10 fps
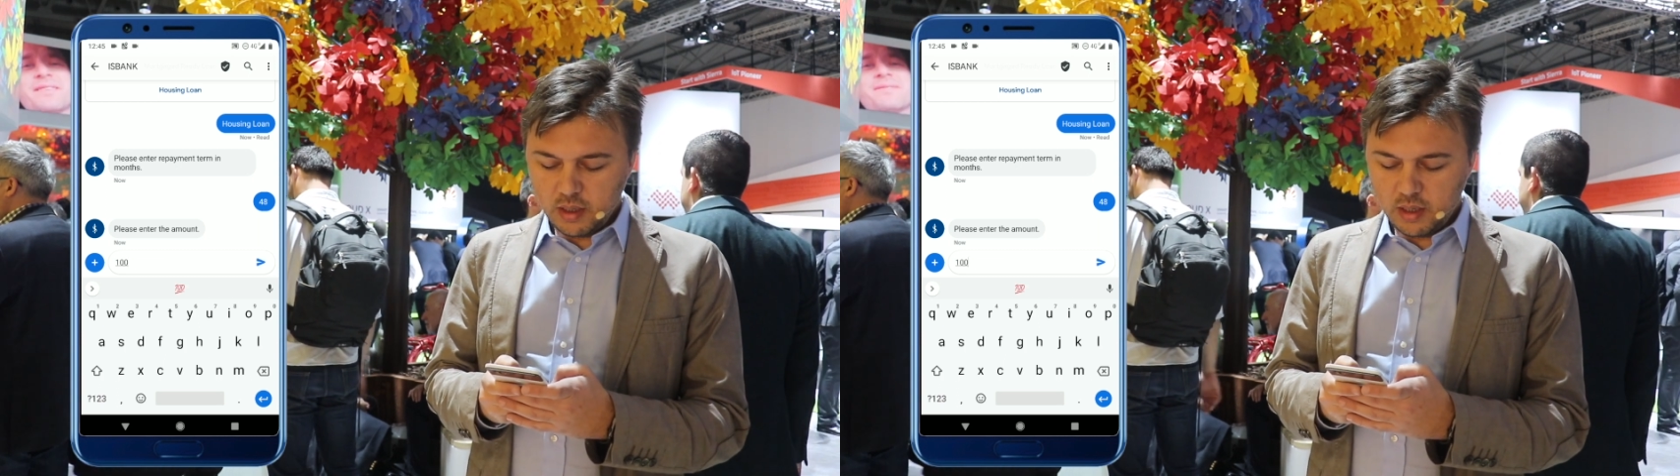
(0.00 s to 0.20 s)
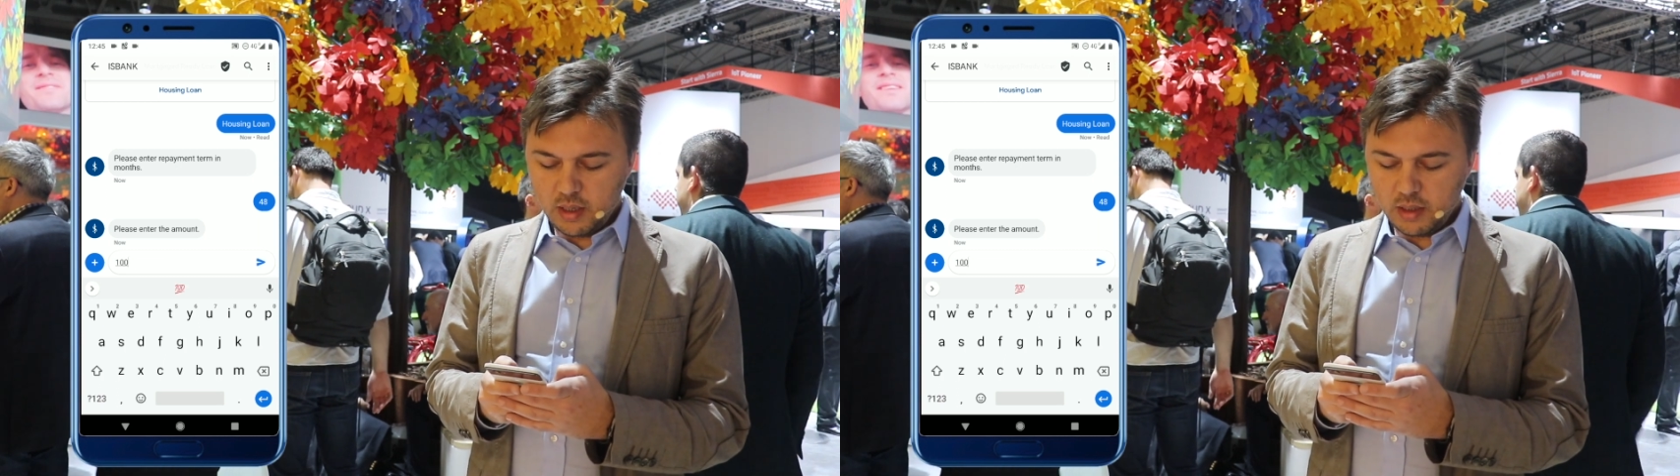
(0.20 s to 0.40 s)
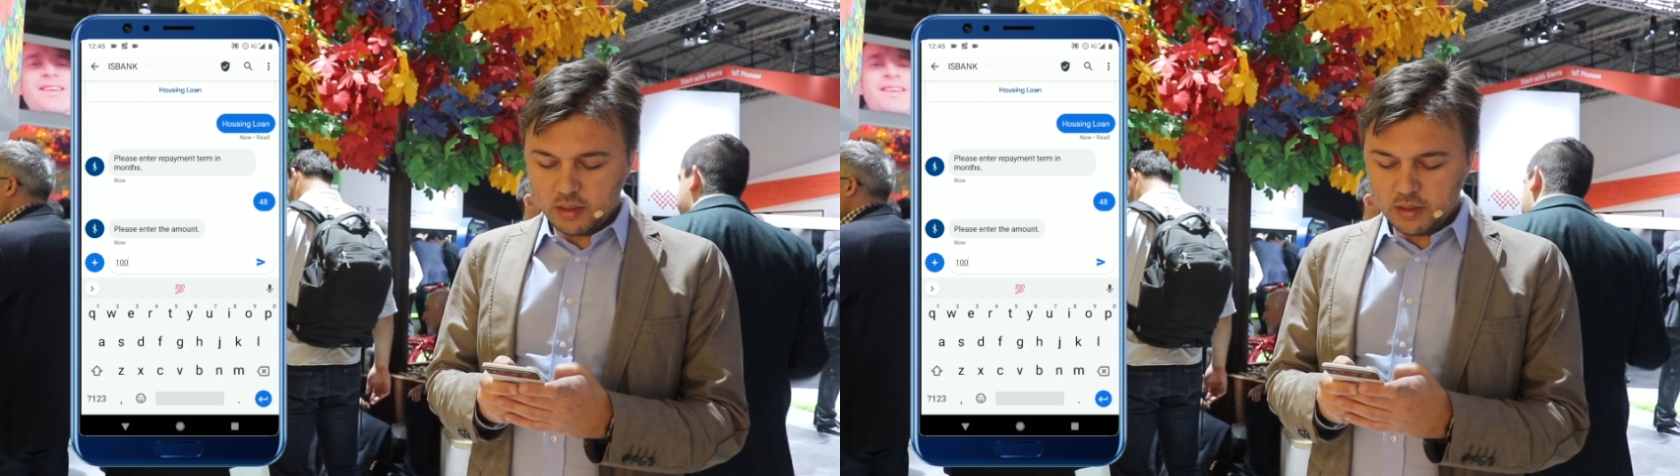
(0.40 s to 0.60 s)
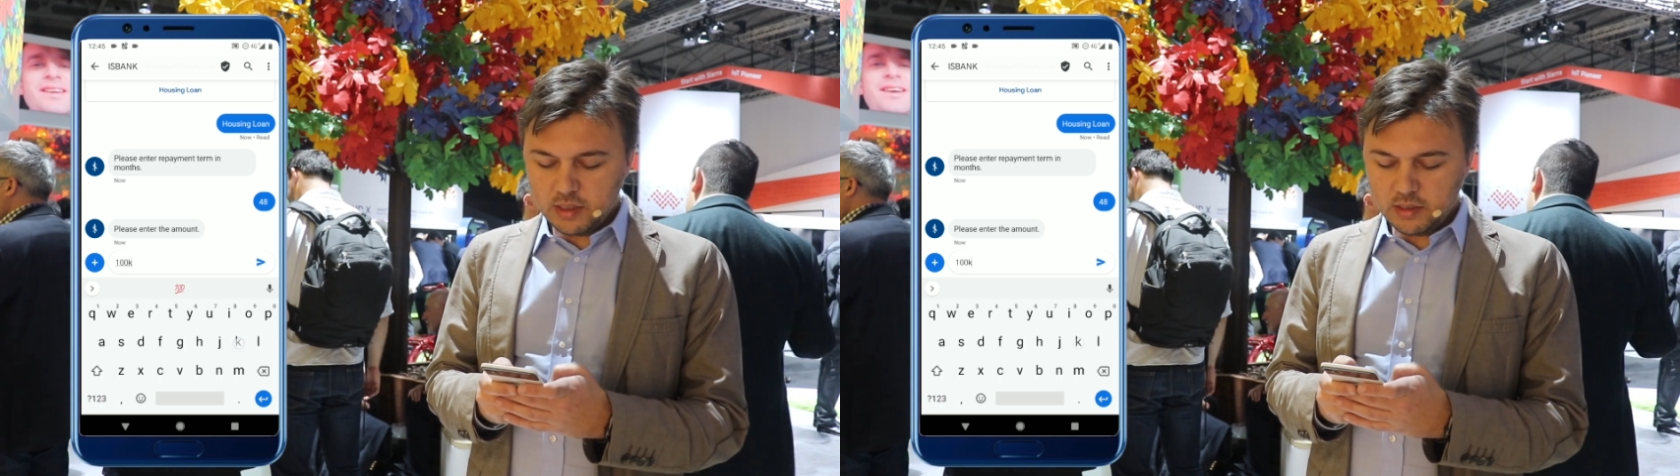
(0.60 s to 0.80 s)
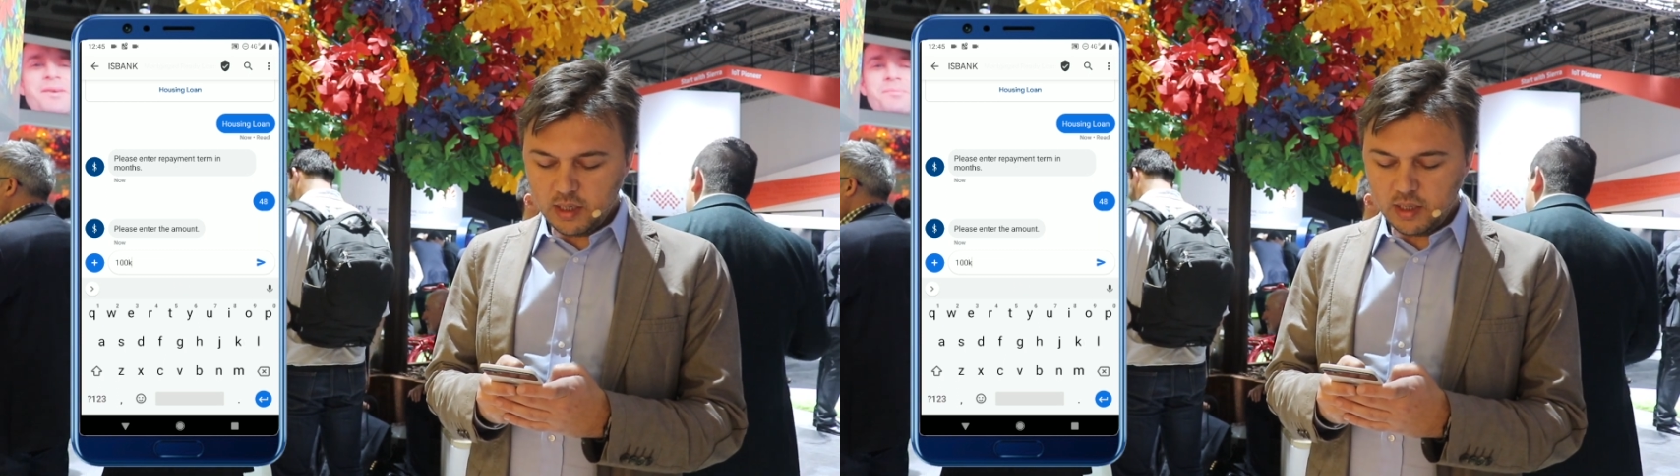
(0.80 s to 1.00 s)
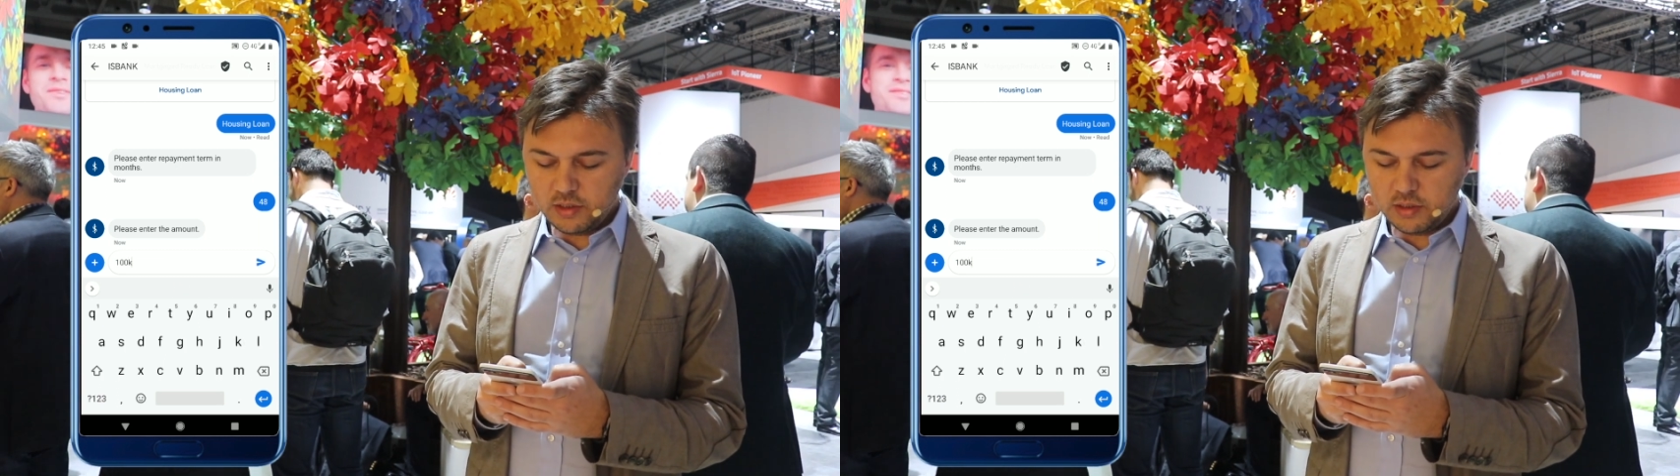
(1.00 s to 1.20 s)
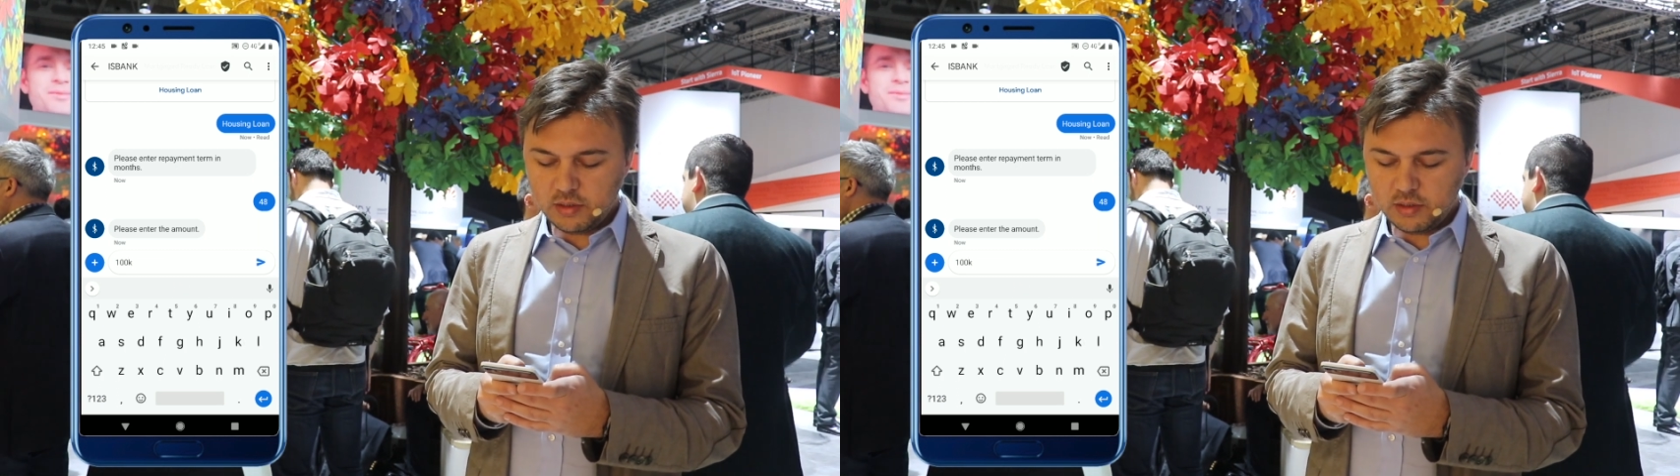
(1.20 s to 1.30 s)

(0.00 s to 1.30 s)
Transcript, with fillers: and let's say